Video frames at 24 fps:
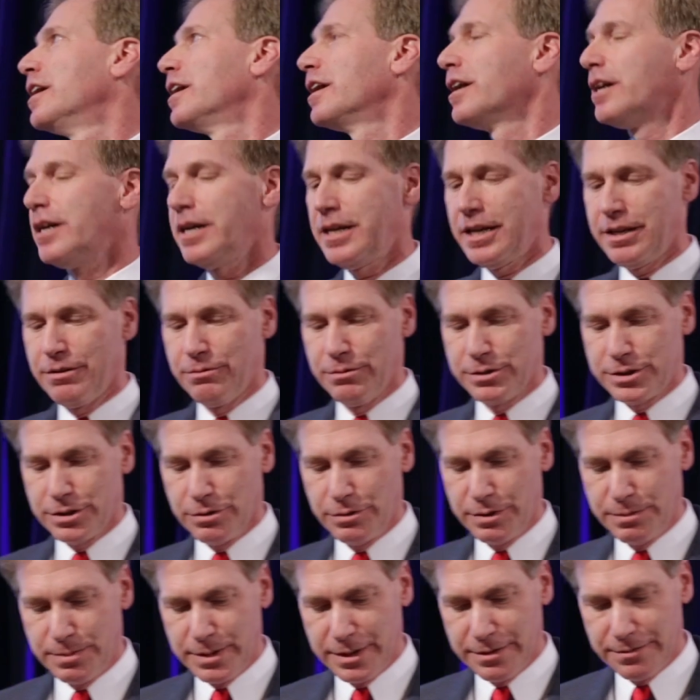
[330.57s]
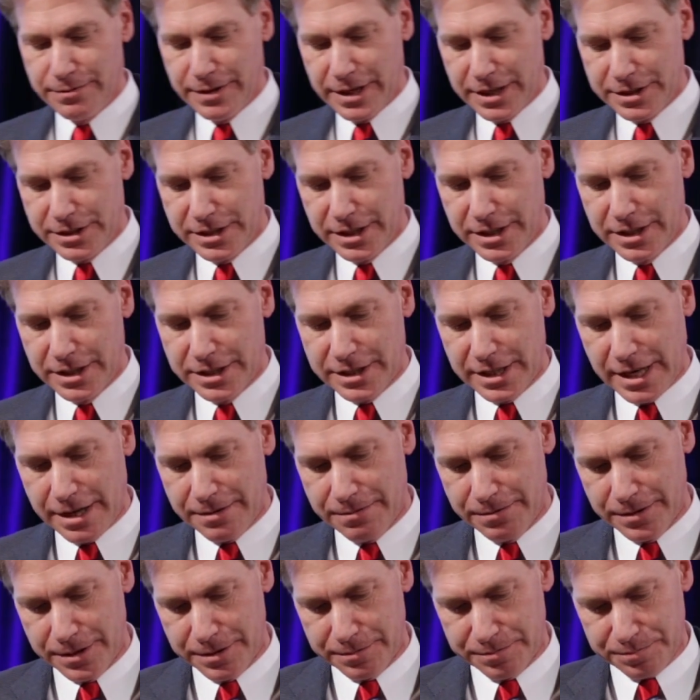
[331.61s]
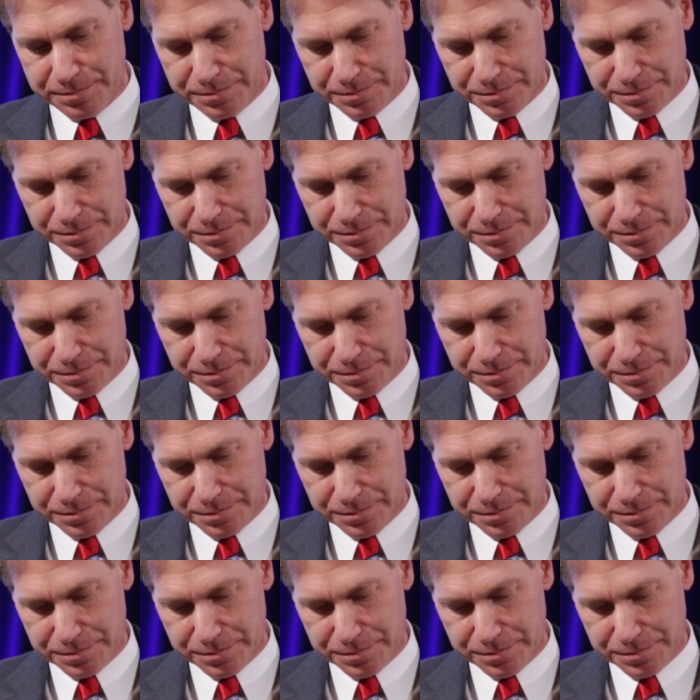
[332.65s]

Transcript: And so we've been advancing this effort.